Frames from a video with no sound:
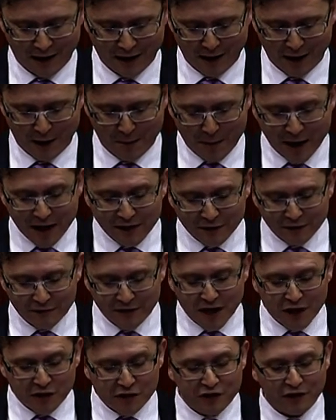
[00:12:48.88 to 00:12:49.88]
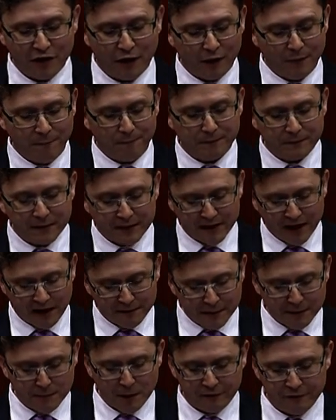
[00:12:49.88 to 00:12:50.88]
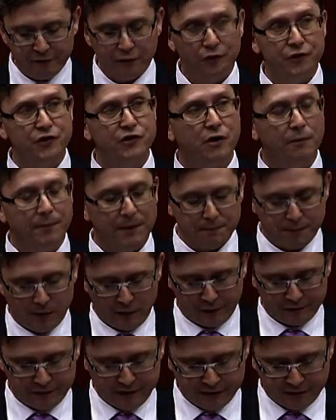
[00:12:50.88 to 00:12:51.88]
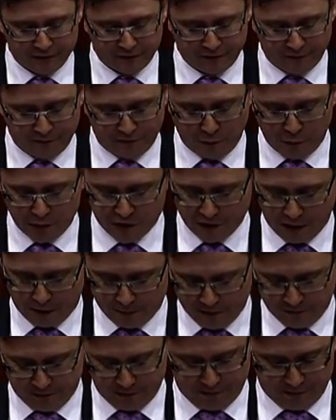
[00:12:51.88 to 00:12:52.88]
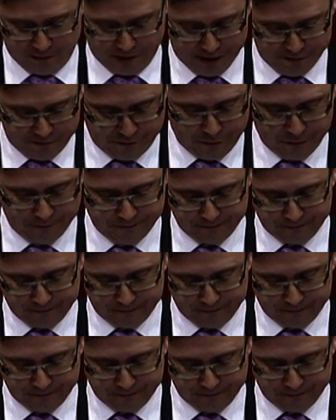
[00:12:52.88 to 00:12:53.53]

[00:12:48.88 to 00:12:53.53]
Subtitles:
Amanda Vanstone gave me my first job in politics, for which I'm ever grateful.